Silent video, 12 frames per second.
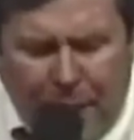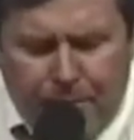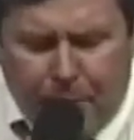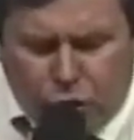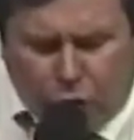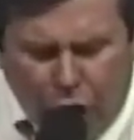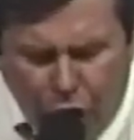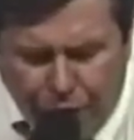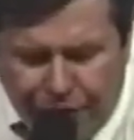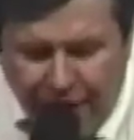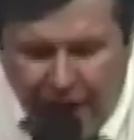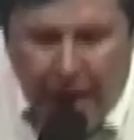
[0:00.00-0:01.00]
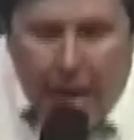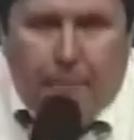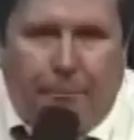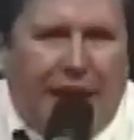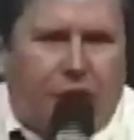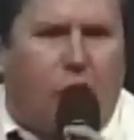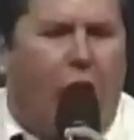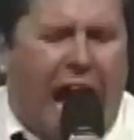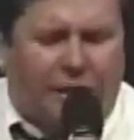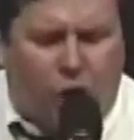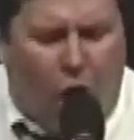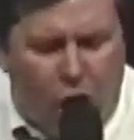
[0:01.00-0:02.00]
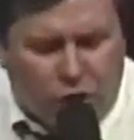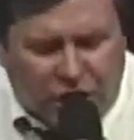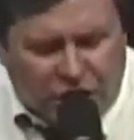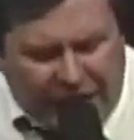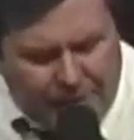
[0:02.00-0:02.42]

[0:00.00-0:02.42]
people truth, but God causes